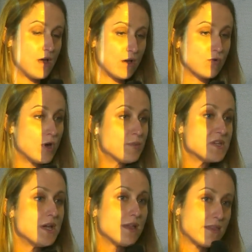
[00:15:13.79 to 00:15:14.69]
crops,
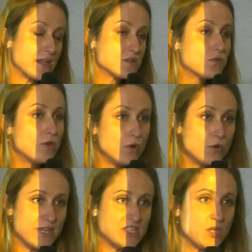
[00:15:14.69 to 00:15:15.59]
thanks to the loan
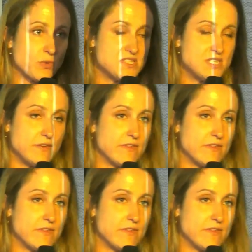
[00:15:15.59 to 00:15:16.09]
that she received,